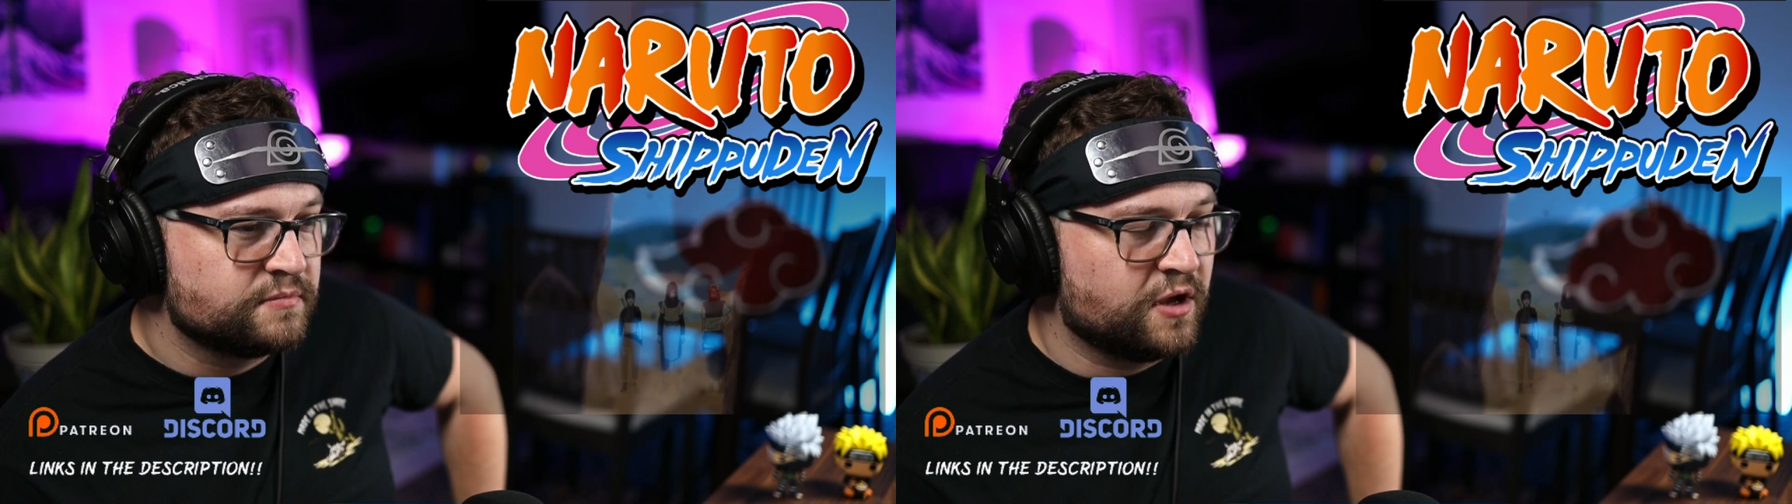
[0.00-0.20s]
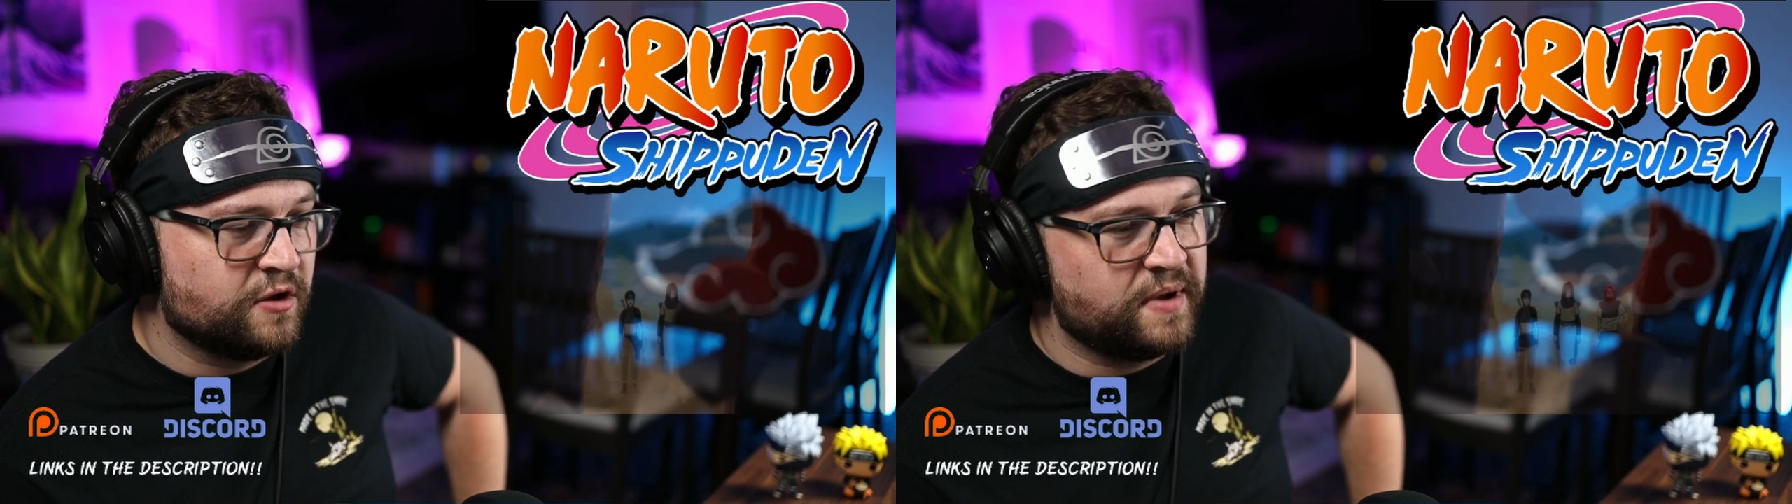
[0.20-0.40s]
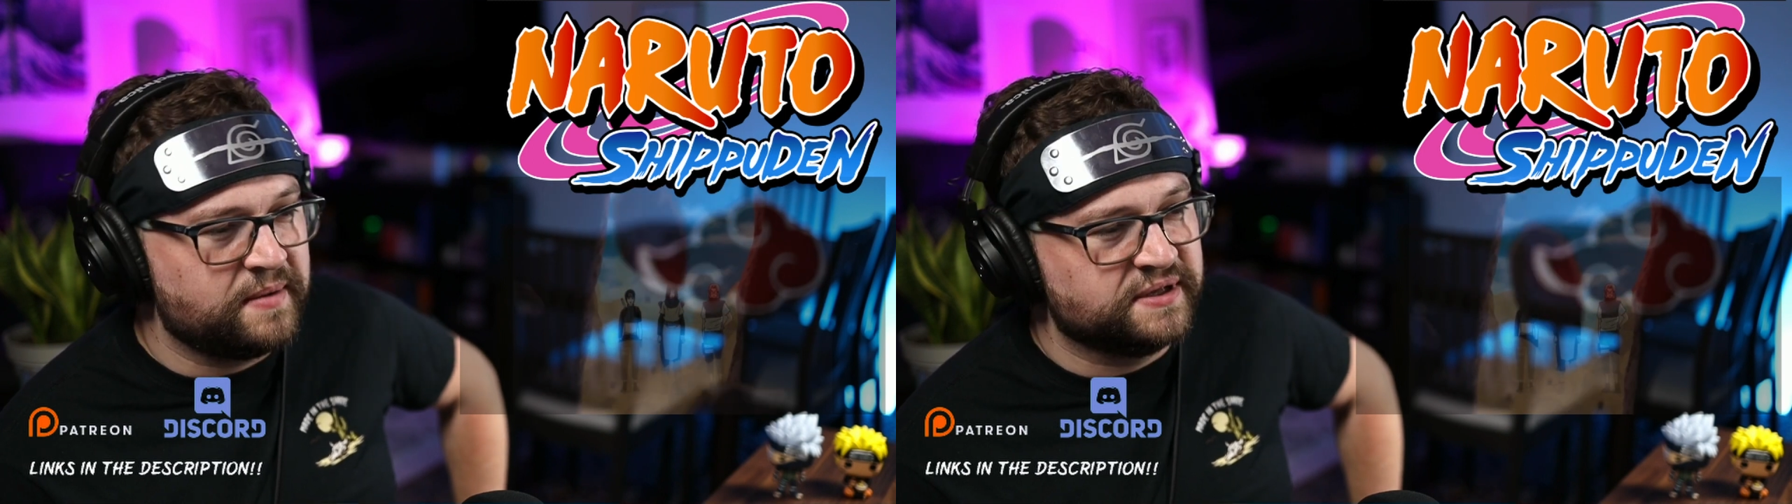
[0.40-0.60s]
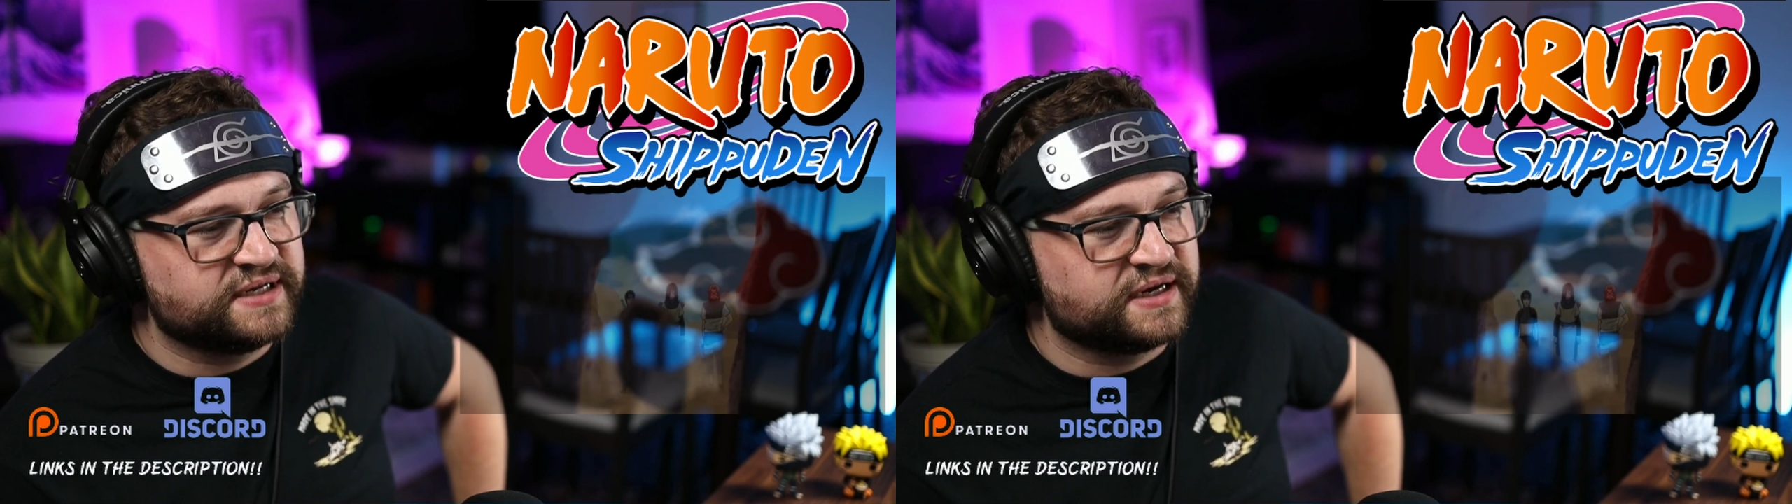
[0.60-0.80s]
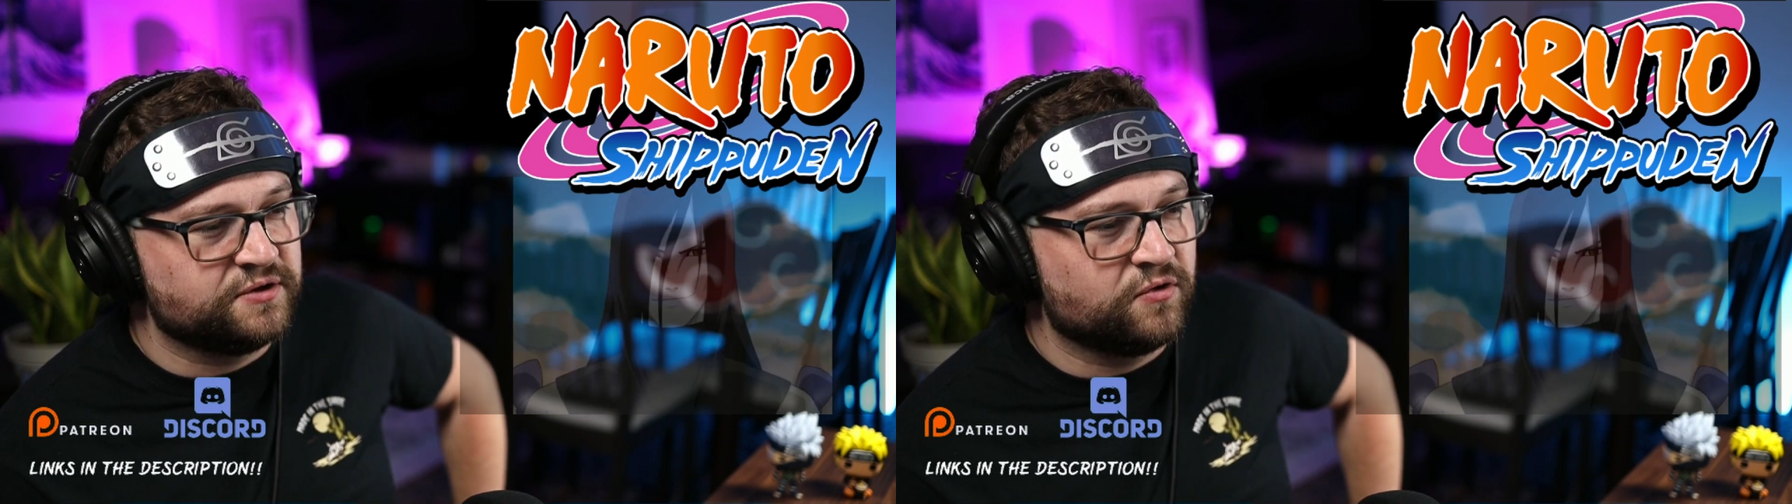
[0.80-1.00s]
Oh, maybe it's
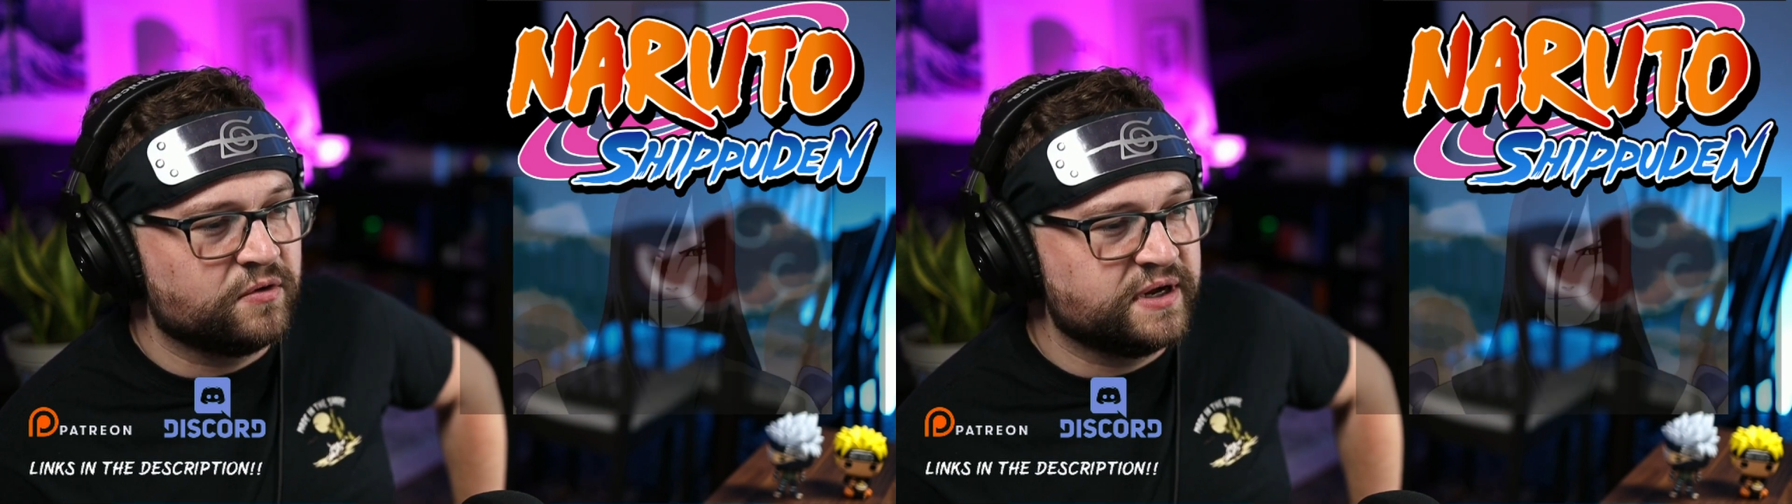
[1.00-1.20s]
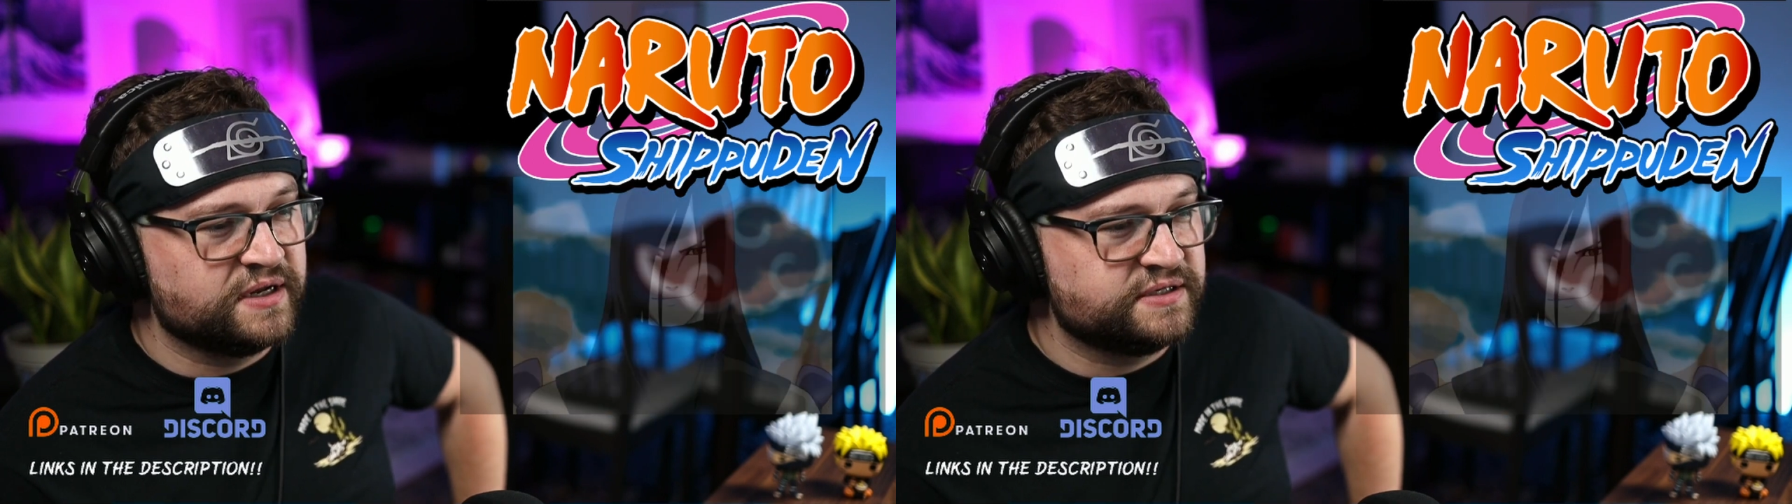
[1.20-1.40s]
like a doorway